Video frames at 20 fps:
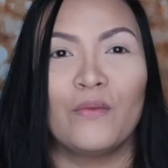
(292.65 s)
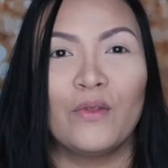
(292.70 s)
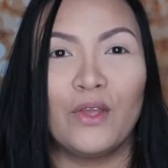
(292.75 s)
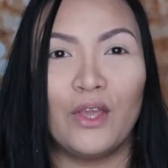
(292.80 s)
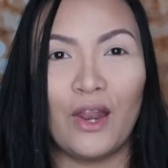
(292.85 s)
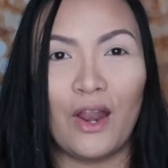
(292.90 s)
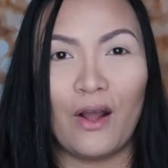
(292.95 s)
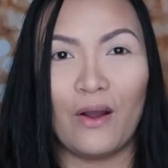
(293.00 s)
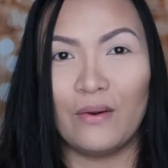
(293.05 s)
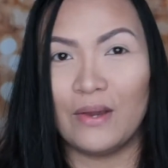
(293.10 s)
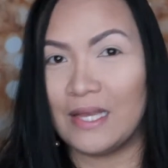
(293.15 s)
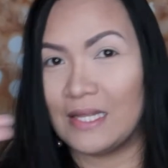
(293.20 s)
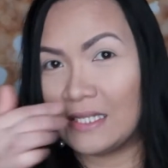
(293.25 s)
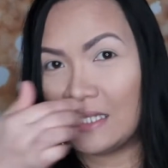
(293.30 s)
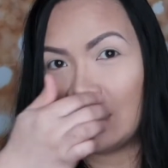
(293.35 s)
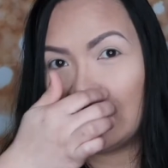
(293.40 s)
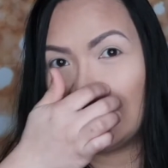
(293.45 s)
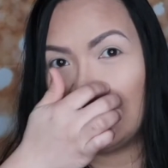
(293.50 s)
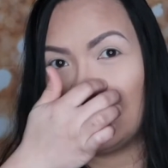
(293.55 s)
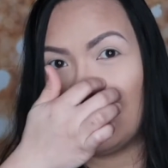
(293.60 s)
you know
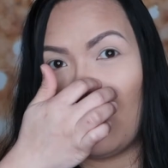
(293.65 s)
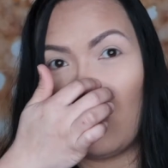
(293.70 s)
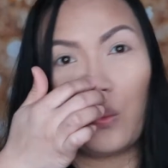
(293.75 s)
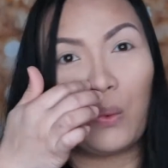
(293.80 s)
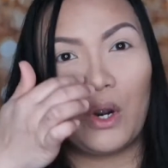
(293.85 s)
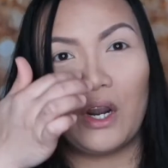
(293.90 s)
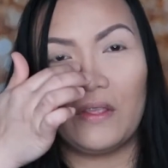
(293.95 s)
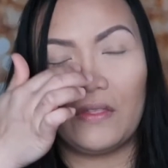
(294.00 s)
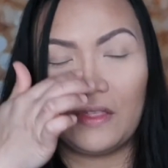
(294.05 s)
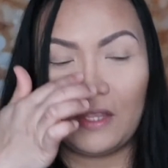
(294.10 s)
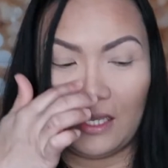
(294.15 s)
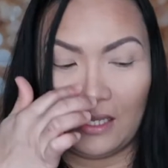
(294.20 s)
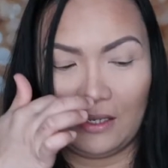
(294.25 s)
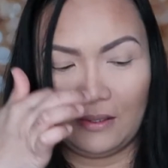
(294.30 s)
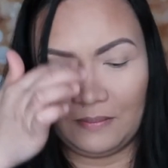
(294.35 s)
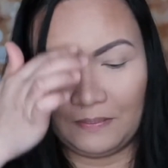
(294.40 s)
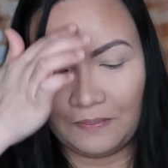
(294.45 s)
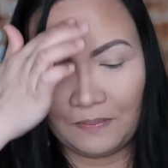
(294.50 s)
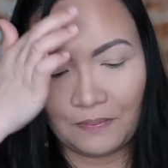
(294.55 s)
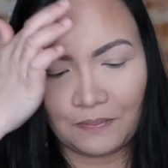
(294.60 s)
it's worth
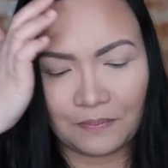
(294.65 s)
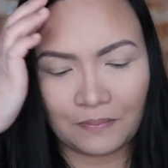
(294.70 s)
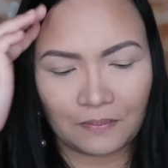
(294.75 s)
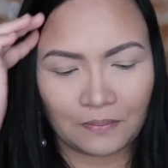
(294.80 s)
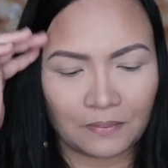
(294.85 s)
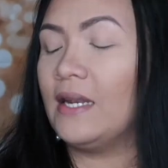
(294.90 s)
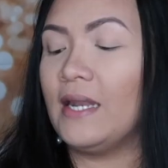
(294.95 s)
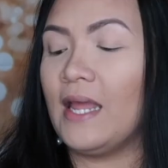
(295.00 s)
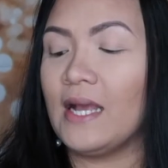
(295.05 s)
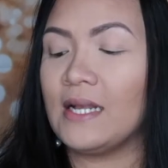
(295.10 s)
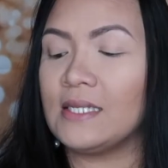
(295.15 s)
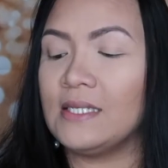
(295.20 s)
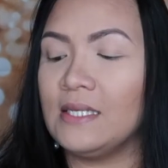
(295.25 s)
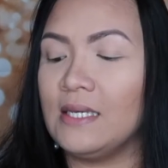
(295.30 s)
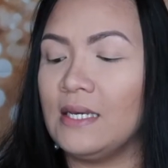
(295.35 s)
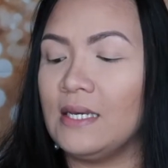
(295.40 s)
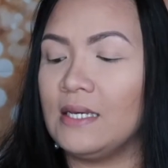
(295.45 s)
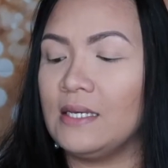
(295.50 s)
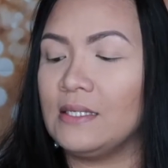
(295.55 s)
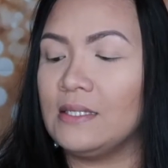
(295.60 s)
it. The next
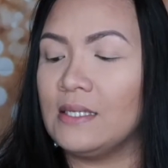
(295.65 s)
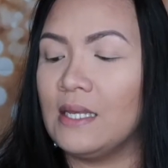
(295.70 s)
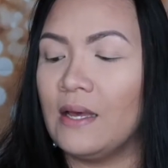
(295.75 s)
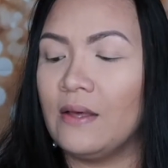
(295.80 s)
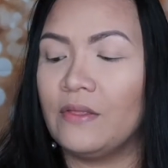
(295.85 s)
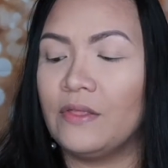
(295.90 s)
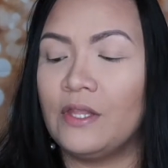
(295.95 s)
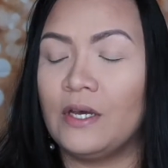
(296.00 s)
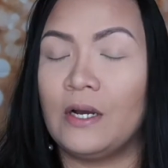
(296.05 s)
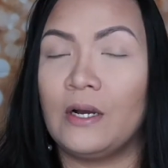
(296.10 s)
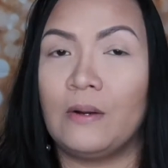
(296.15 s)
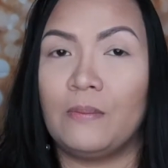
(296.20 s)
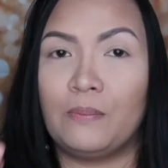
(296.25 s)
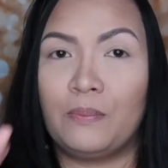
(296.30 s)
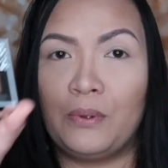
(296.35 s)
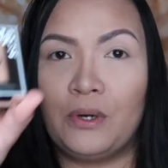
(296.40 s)
is the